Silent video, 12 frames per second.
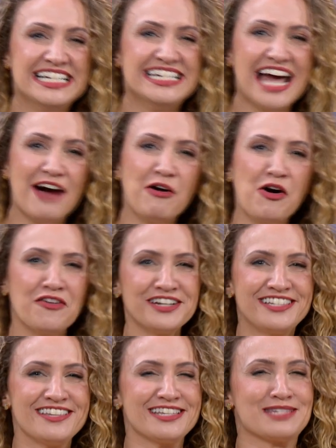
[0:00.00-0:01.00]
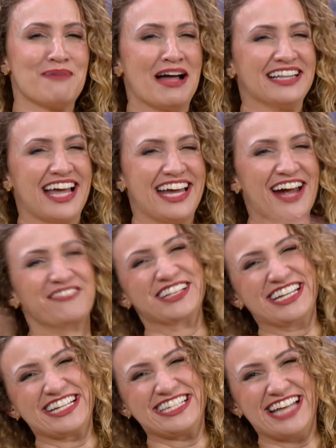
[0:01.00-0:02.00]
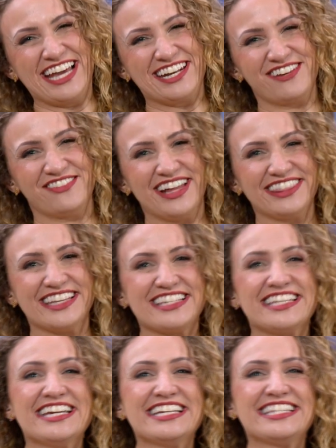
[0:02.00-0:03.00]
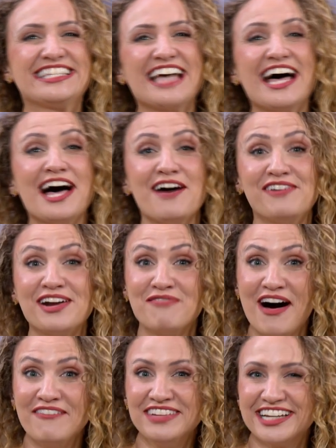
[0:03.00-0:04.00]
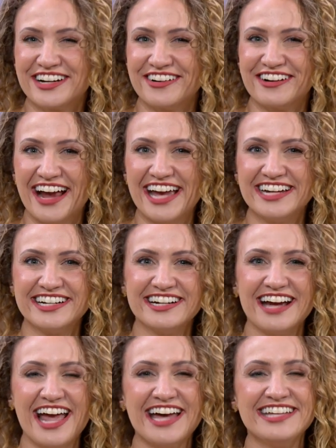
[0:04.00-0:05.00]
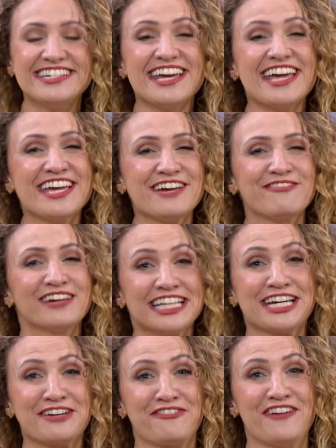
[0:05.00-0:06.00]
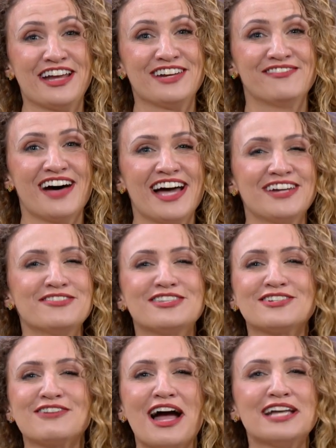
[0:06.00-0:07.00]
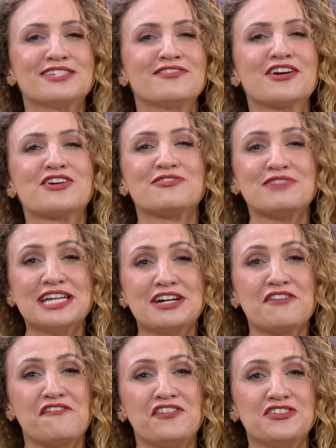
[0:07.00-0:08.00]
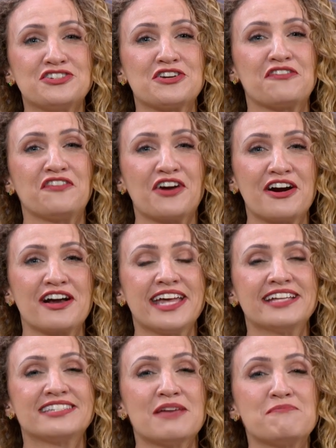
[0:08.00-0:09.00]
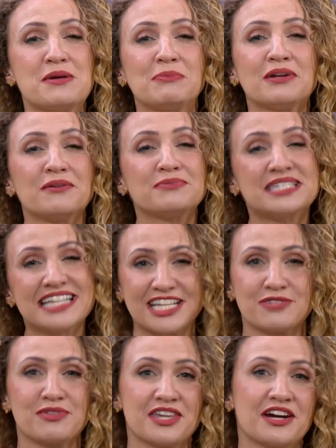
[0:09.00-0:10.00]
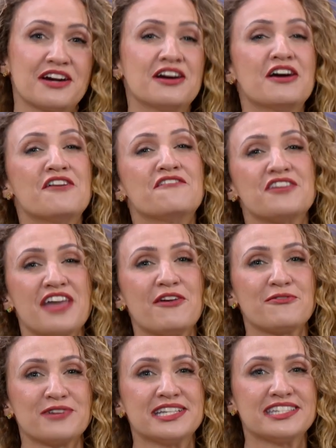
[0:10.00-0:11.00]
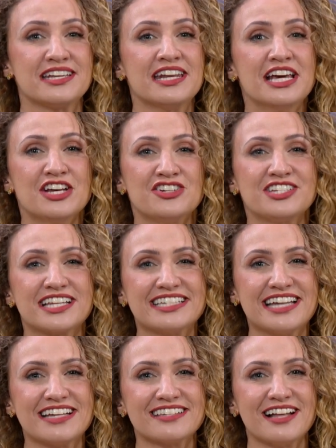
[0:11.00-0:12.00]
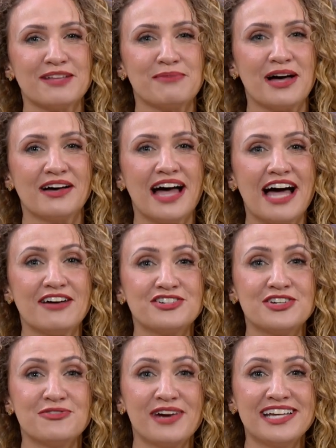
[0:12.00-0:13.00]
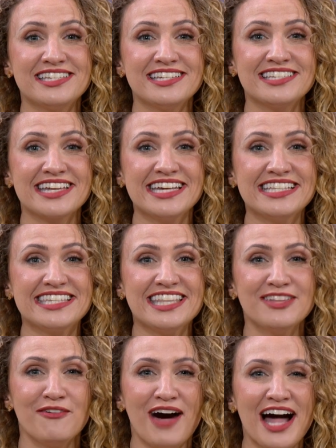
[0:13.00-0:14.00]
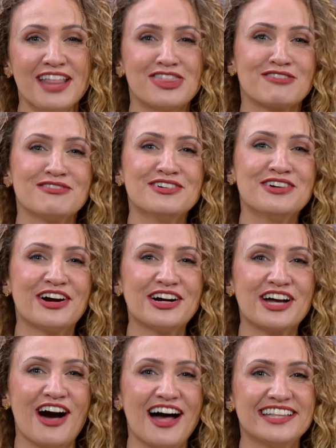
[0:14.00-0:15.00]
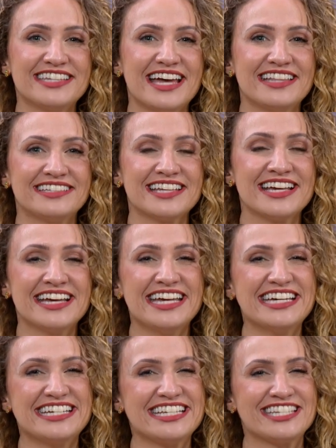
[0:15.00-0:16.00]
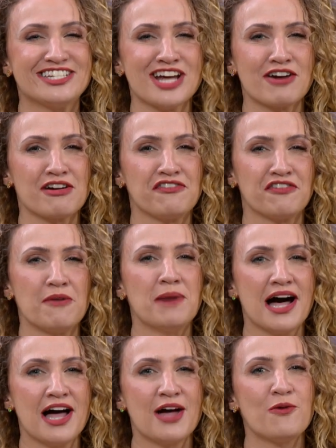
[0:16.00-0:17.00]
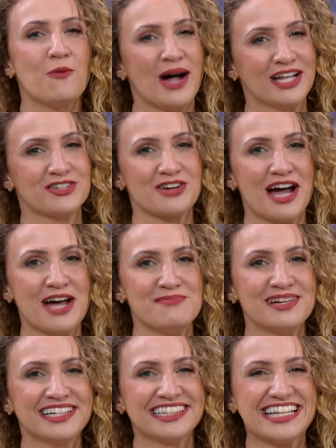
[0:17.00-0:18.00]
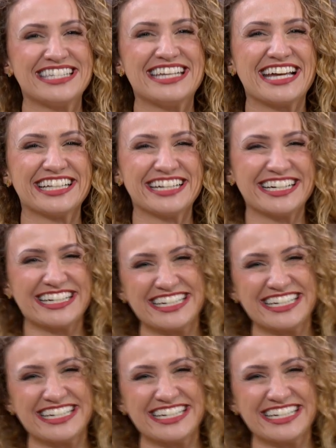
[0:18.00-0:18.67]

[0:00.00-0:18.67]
Now over to the spotlight. I'm really excited about this. It's about a mommy creator and a really good friend of mine who strives for a greener future for her kids, and people are obsessed with her for that reason. She's going to tell us all about how she raises kids in the wild through her content. It is Jerry from My Wild Tribe. Let's take a look.